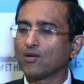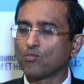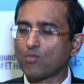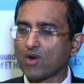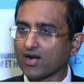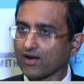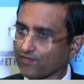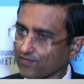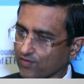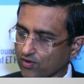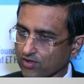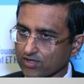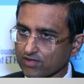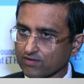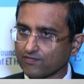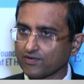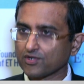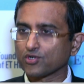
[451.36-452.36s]
But of
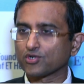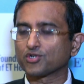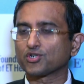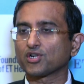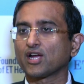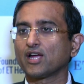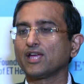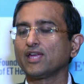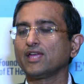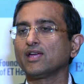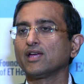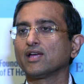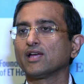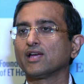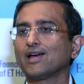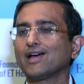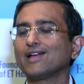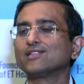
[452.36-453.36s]
course, we should try
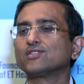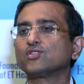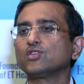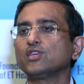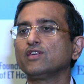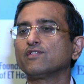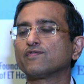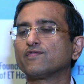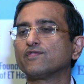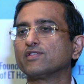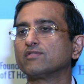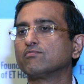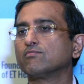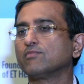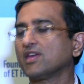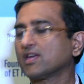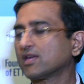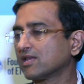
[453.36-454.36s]
and see if with
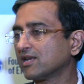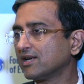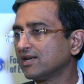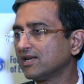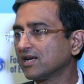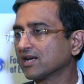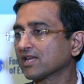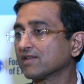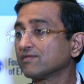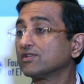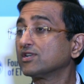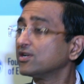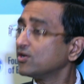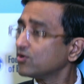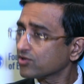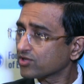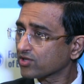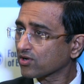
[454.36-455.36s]
Make in India, can we
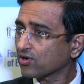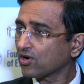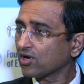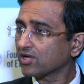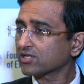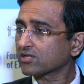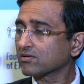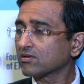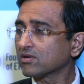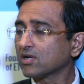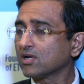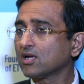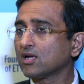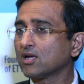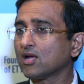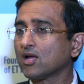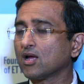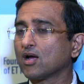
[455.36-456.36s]
reduce the cost,
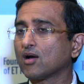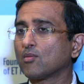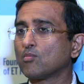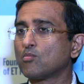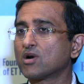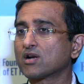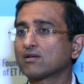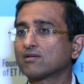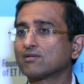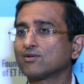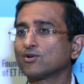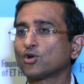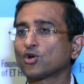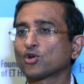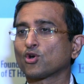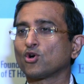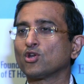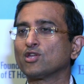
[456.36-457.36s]
but
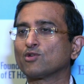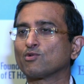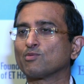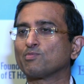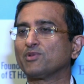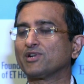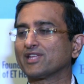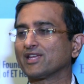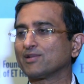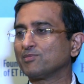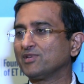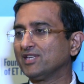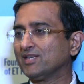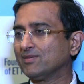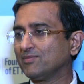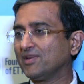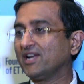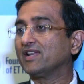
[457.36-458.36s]
not all equipment can be
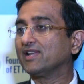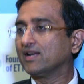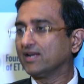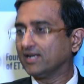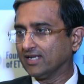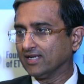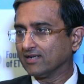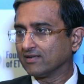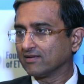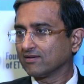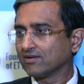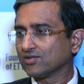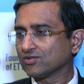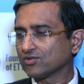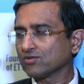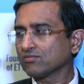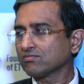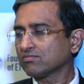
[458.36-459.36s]
made in India.
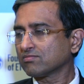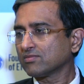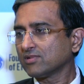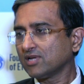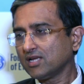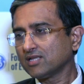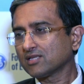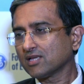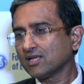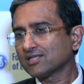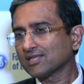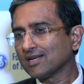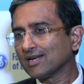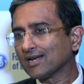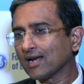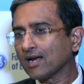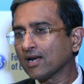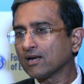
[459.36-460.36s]
So it's a
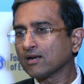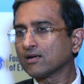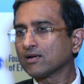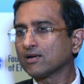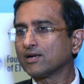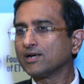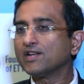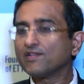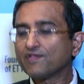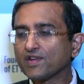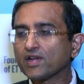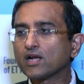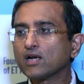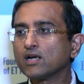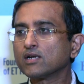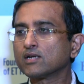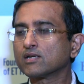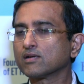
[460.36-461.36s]
little
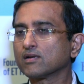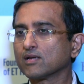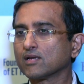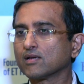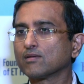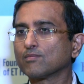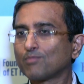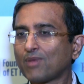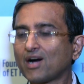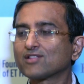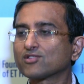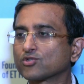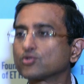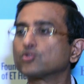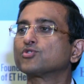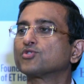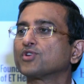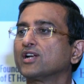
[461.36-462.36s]
difficult path
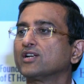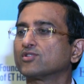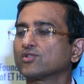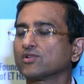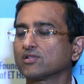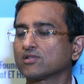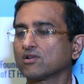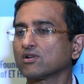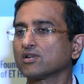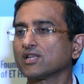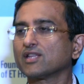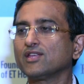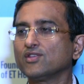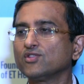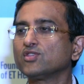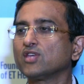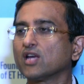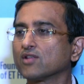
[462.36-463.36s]
to tread. So it's not an
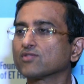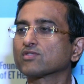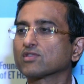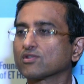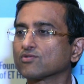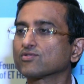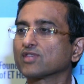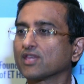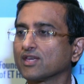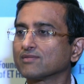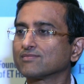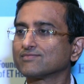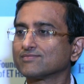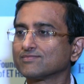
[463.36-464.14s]
easy answer to say.